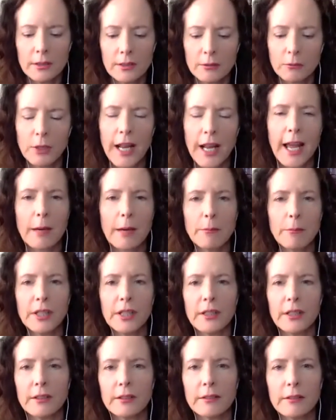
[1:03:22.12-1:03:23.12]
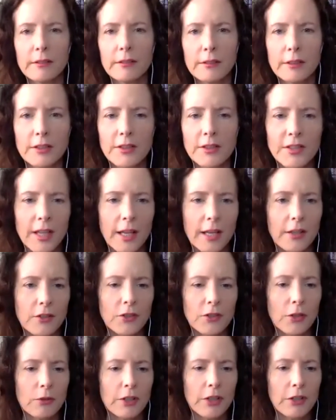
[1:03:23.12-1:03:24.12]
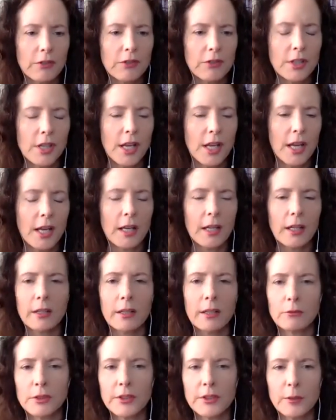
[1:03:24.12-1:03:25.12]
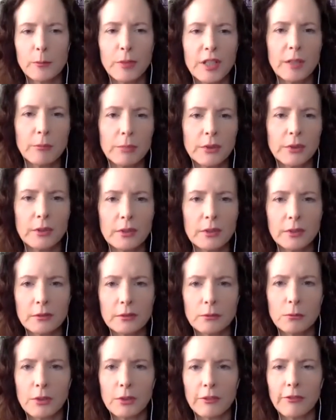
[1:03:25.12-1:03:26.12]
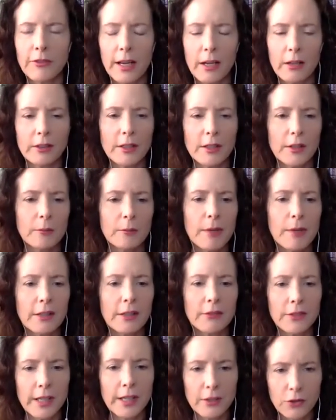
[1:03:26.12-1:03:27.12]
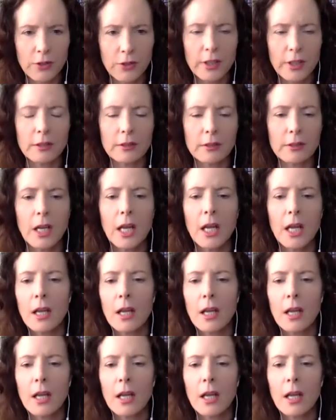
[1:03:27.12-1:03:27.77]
what happened in San Antonio today with the people who were found in the back of that trailer.